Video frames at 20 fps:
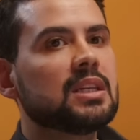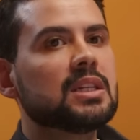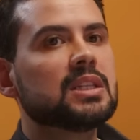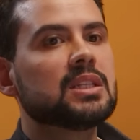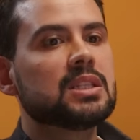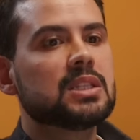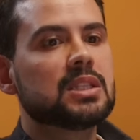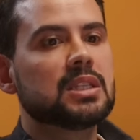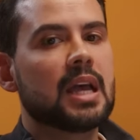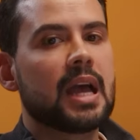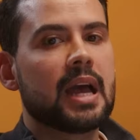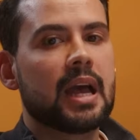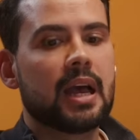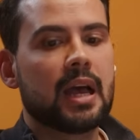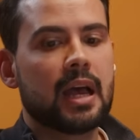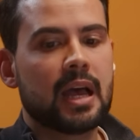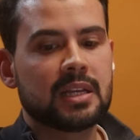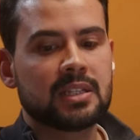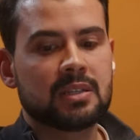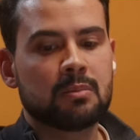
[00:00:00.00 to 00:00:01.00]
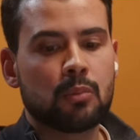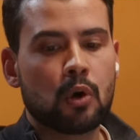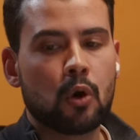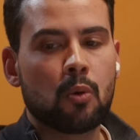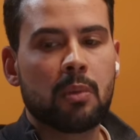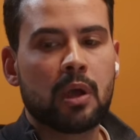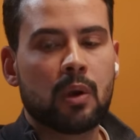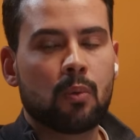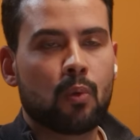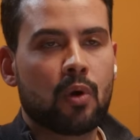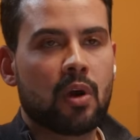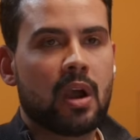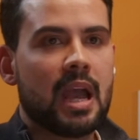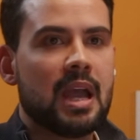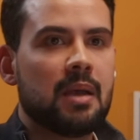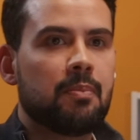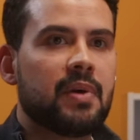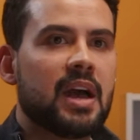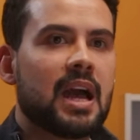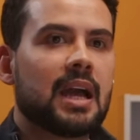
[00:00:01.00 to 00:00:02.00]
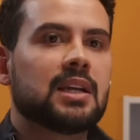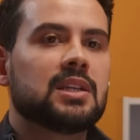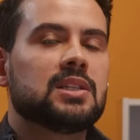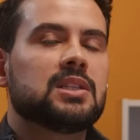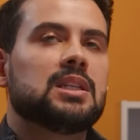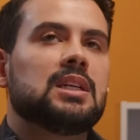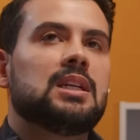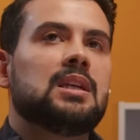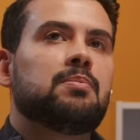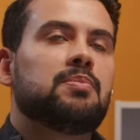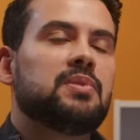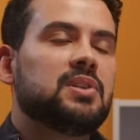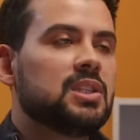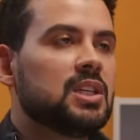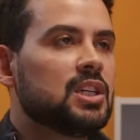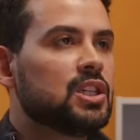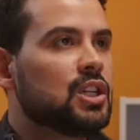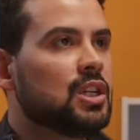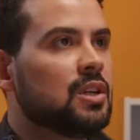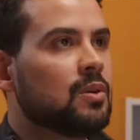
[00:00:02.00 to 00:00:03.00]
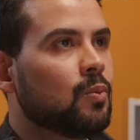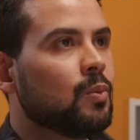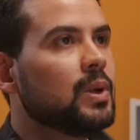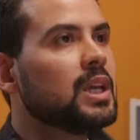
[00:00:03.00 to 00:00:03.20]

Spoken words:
this as a moment where AIPAC is in a position of